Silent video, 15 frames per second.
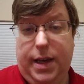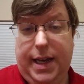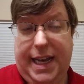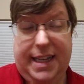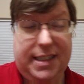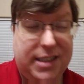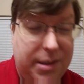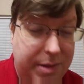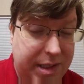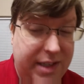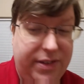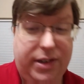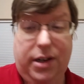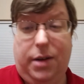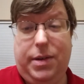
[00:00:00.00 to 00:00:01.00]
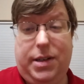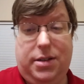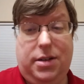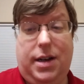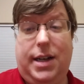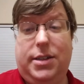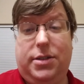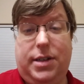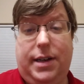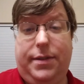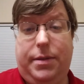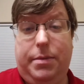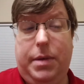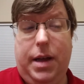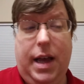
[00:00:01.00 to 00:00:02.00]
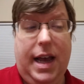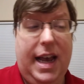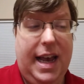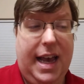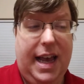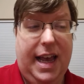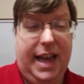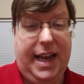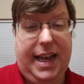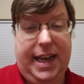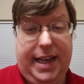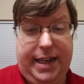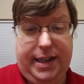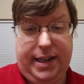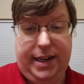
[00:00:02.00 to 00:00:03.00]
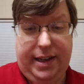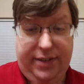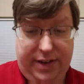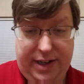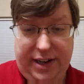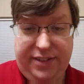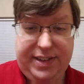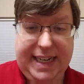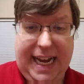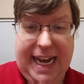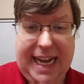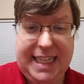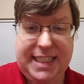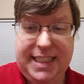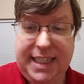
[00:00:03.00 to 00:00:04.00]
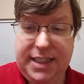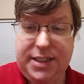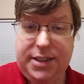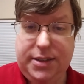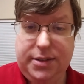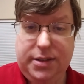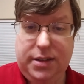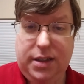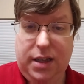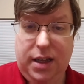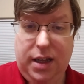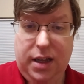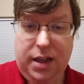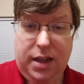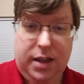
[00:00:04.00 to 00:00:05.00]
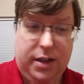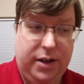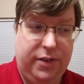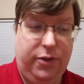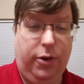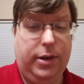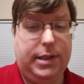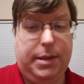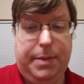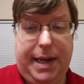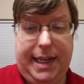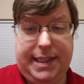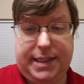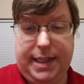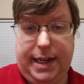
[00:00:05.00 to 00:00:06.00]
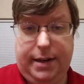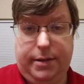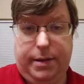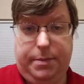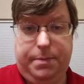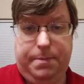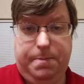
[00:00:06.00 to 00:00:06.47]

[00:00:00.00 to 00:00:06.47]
And it's going to be difficult if there's 100 of them. And if enough Todds get you, you're forced to buy Skyrim.